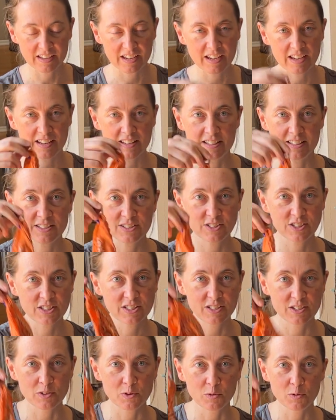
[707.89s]
and it's
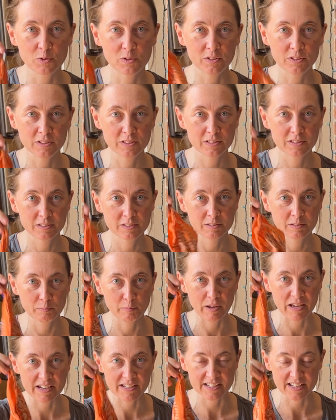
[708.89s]
just an old
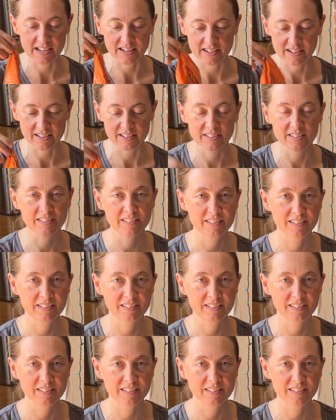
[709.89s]
bandana.